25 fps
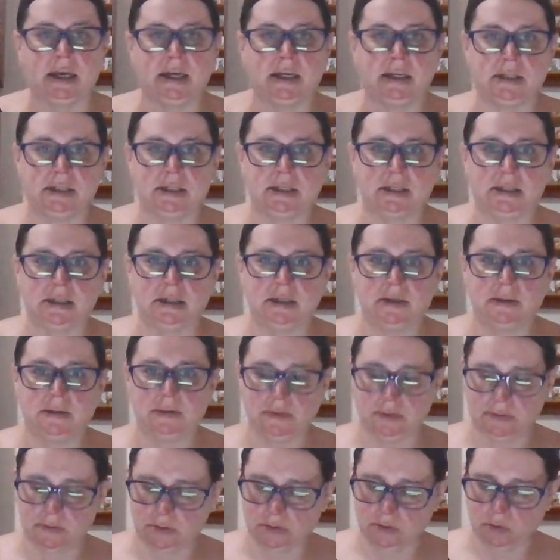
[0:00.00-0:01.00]
is
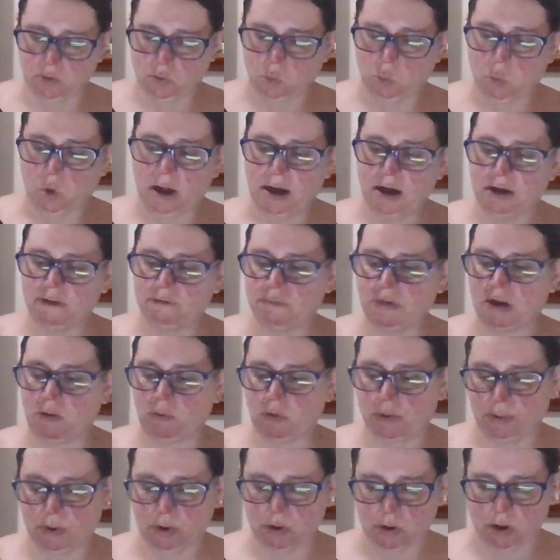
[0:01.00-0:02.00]
one of my
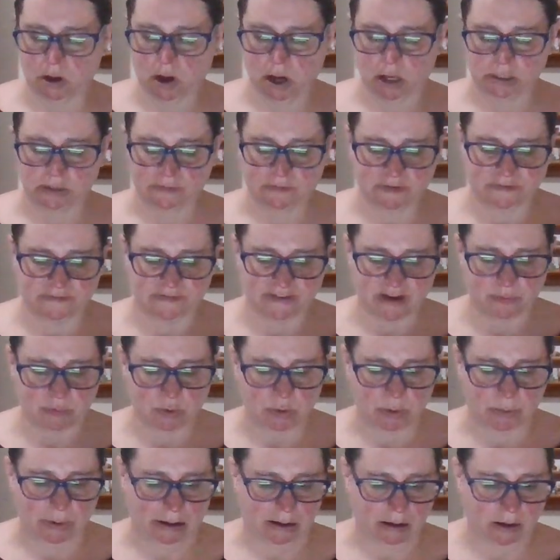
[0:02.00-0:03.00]
WIPGO calls for
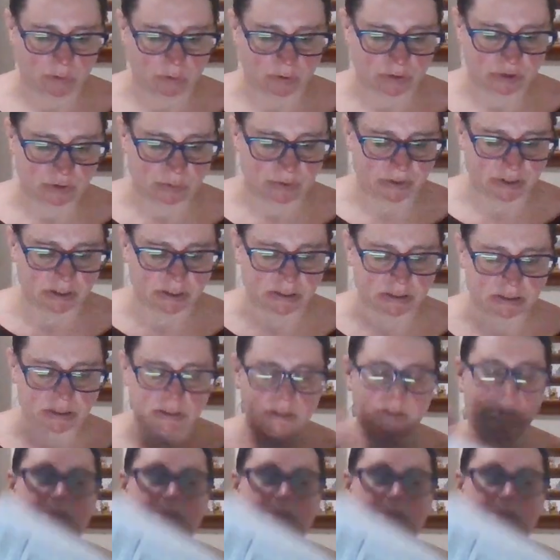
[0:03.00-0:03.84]
February, which was